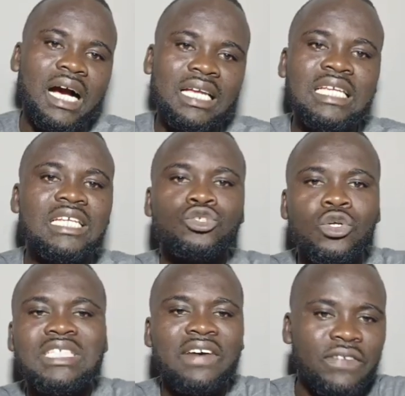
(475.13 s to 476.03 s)
he is
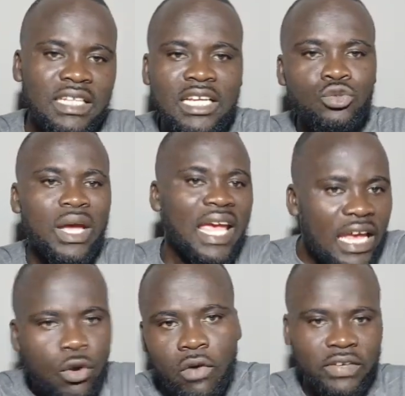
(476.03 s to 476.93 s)
not affiliated to
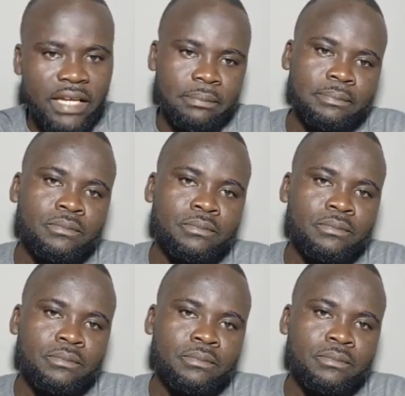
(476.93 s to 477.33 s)
any of them.